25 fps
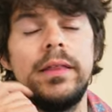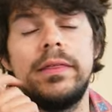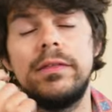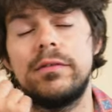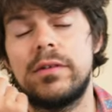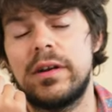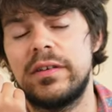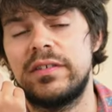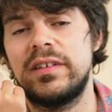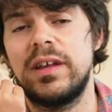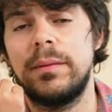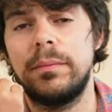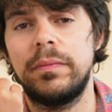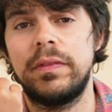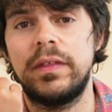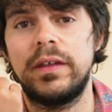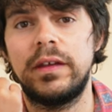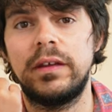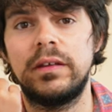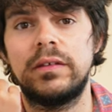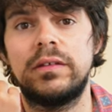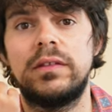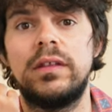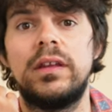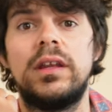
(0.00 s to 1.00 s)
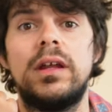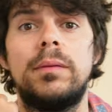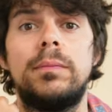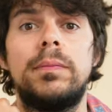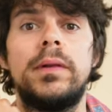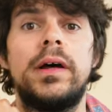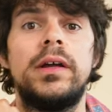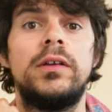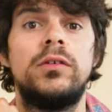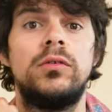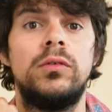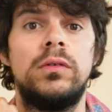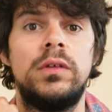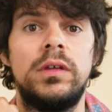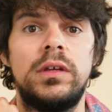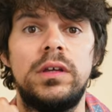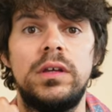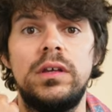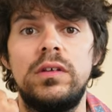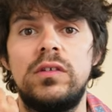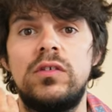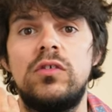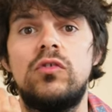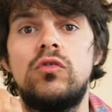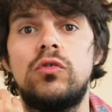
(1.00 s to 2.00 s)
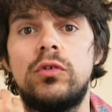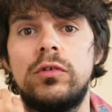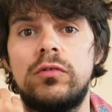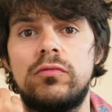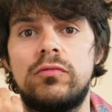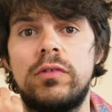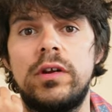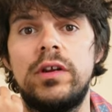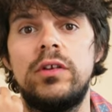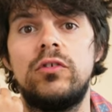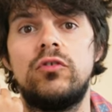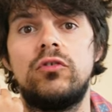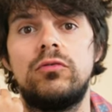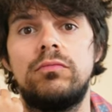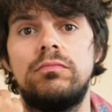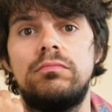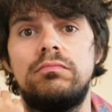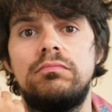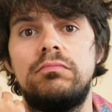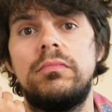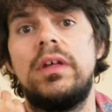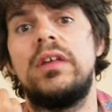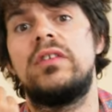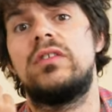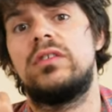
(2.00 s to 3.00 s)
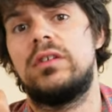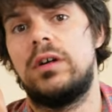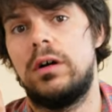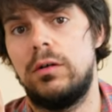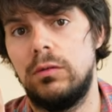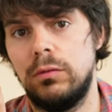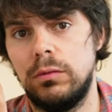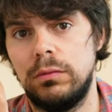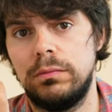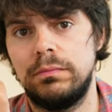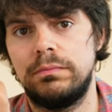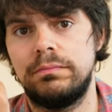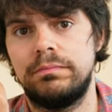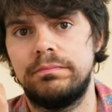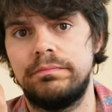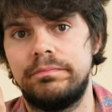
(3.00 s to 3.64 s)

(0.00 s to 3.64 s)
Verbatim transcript: there are some things that apply to the easy choice range as a whole.